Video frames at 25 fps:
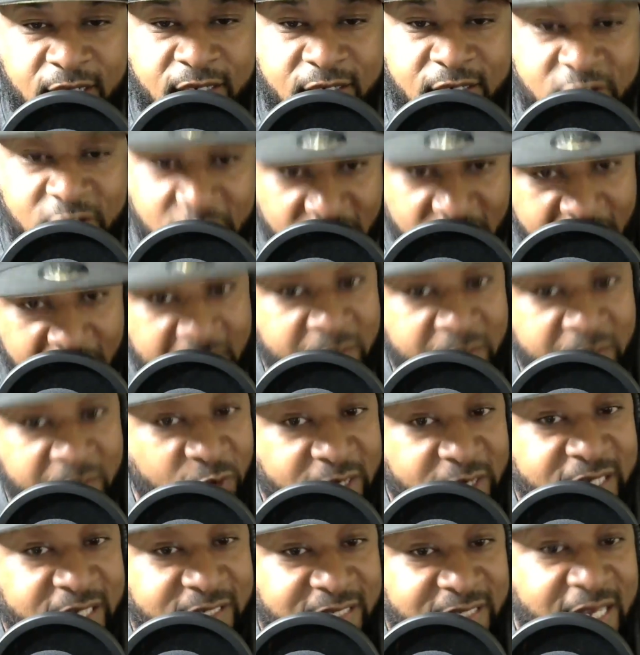Do you remember
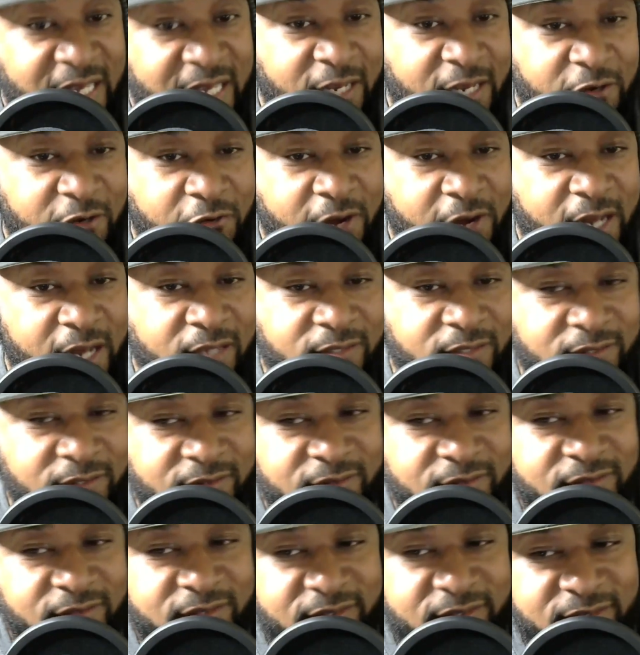what he said, Crass?
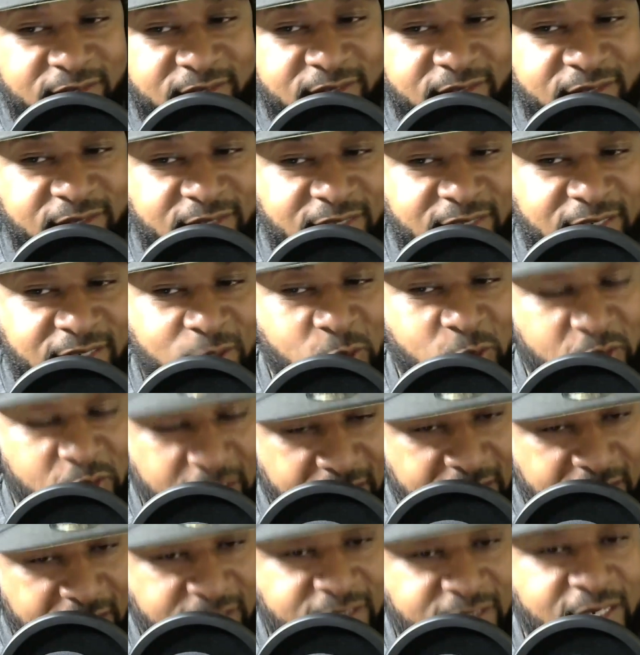What
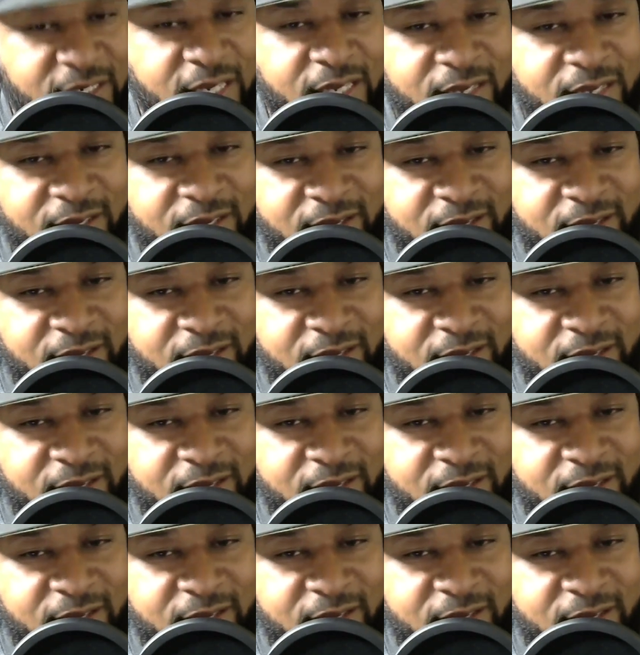did he say?